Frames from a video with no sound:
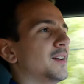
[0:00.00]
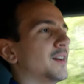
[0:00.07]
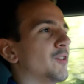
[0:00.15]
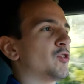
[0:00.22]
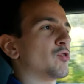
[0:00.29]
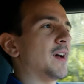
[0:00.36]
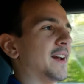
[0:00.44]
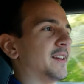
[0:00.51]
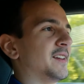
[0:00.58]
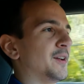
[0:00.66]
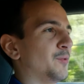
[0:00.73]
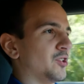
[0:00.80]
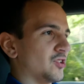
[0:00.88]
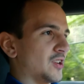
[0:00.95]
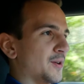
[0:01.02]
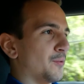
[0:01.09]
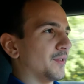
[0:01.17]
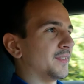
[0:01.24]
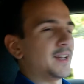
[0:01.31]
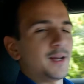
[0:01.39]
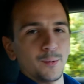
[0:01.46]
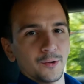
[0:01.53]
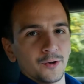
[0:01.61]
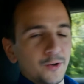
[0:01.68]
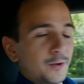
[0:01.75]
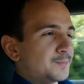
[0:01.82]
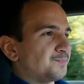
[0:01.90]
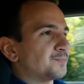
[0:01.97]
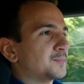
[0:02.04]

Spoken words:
a track day, which I wasn't able to do.